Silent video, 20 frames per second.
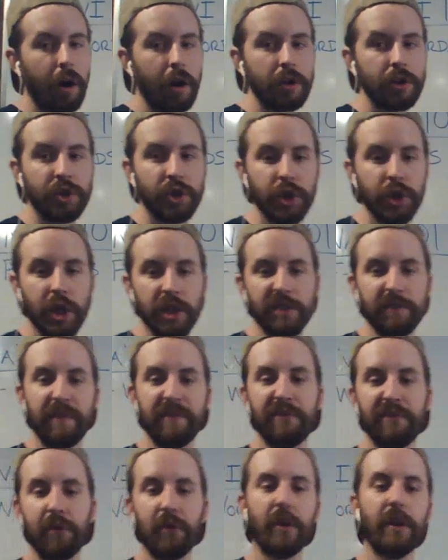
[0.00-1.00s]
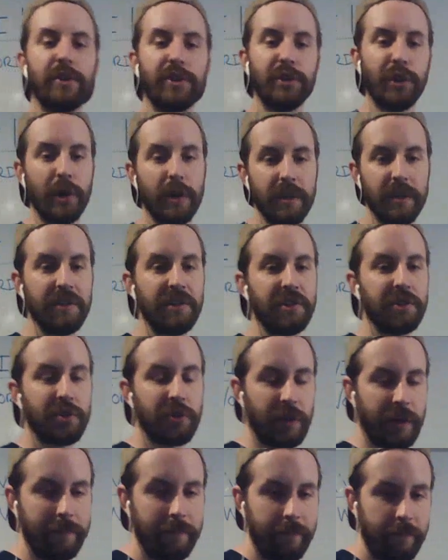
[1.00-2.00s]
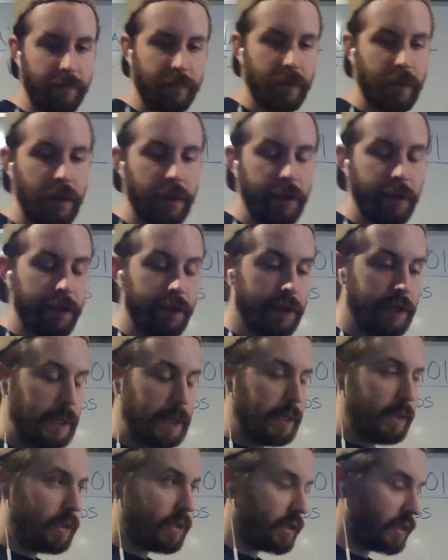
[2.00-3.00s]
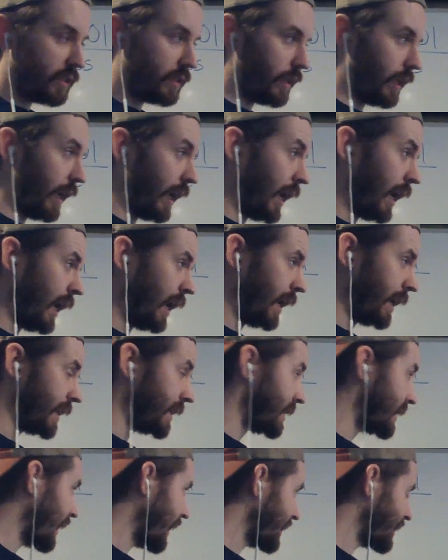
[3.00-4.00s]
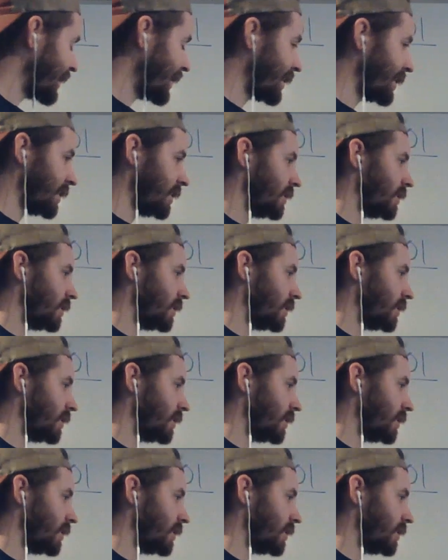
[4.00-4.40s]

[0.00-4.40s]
Just before I started this stream, Yaya